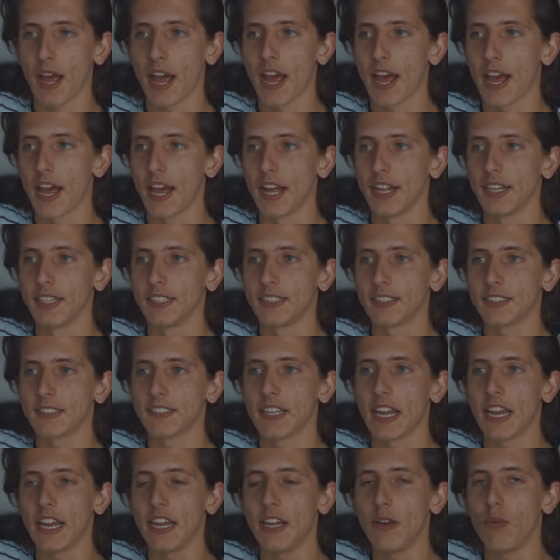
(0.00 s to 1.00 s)
and
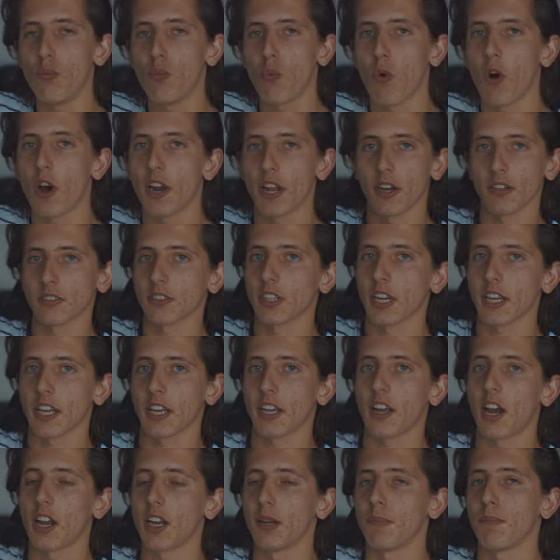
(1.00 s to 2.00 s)
see what else I
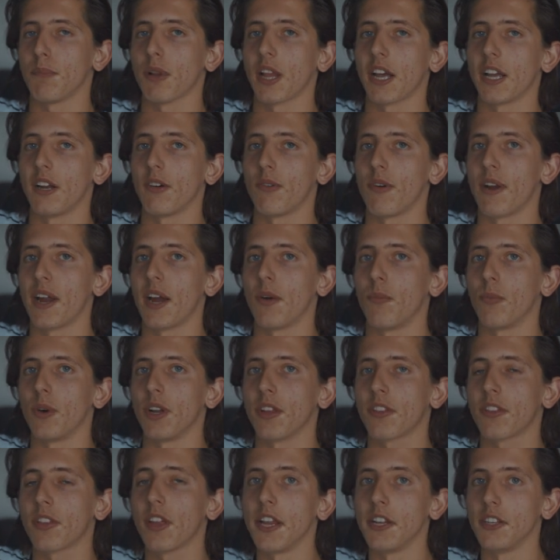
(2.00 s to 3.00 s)
can kind of play around
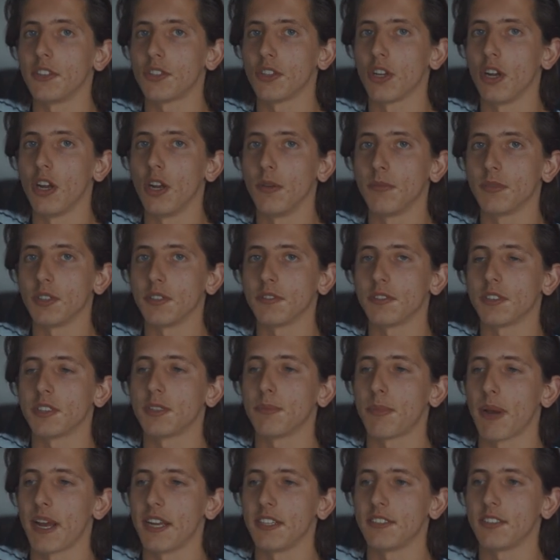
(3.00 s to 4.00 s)
with in terms of
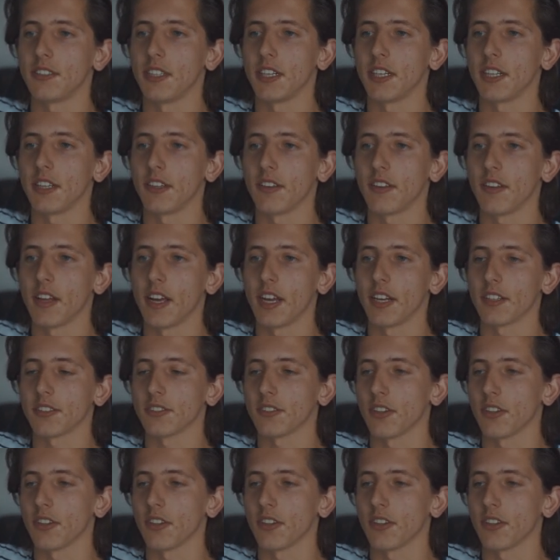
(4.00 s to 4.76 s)
spacing there.